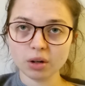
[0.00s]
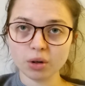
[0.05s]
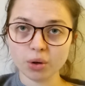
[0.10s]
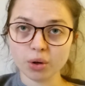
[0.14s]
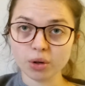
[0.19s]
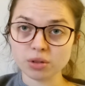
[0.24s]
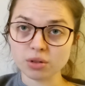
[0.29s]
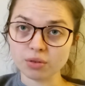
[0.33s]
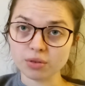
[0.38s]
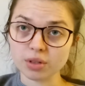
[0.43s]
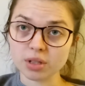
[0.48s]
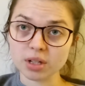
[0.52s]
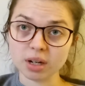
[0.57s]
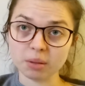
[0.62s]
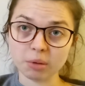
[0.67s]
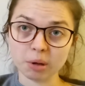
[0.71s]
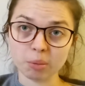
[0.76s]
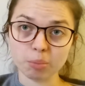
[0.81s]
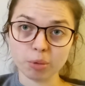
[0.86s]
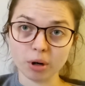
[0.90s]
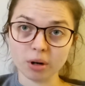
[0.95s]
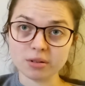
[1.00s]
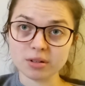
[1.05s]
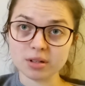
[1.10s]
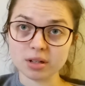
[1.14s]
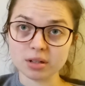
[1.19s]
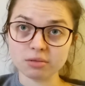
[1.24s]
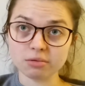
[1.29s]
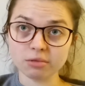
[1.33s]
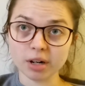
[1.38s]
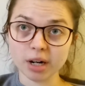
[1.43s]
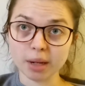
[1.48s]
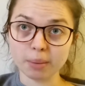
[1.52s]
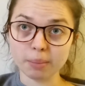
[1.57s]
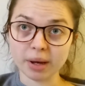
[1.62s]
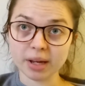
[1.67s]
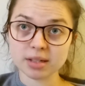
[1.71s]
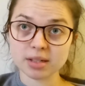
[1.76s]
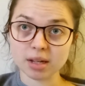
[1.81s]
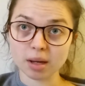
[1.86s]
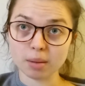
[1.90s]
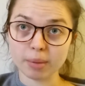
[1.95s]
because obviously my POTS is really
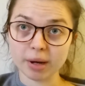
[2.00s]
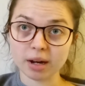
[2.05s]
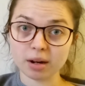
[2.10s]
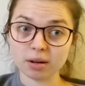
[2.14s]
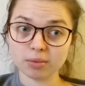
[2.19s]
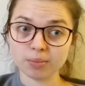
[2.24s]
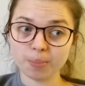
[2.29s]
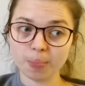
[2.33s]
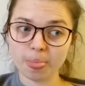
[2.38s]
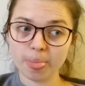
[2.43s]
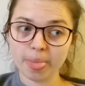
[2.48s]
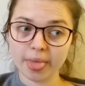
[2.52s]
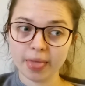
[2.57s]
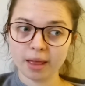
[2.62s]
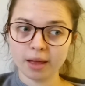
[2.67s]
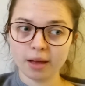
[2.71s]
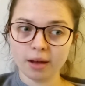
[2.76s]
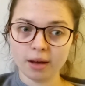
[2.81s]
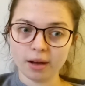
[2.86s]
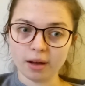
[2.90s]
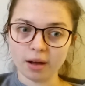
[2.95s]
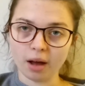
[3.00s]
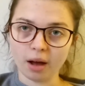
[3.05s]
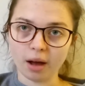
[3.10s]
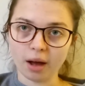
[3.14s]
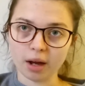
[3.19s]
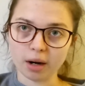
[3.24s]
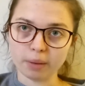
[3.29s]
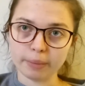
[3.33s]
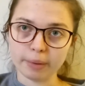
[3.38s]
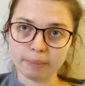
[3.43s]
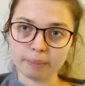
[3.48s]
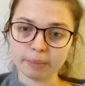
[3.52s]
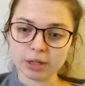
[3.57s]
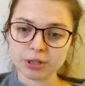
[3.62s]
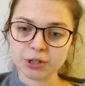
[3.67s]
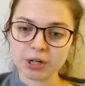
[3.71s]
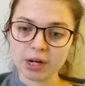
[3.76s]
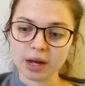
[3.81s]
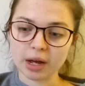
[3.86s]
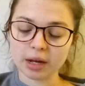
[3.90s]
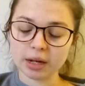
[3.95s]
messing about, and I'm in my
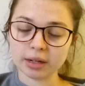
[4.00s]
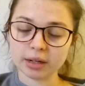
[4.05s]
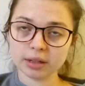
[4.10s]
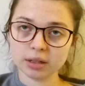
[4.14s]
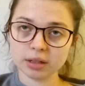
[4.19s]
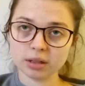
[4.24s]
chair.